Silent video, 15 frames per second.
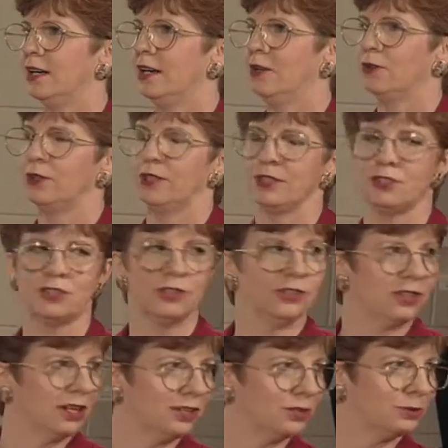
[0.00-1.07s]
out and
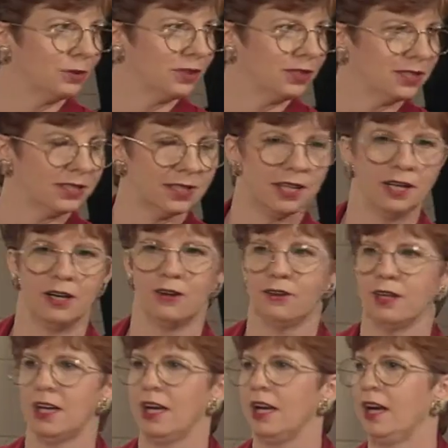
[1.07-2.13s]
turn the underwear inside out,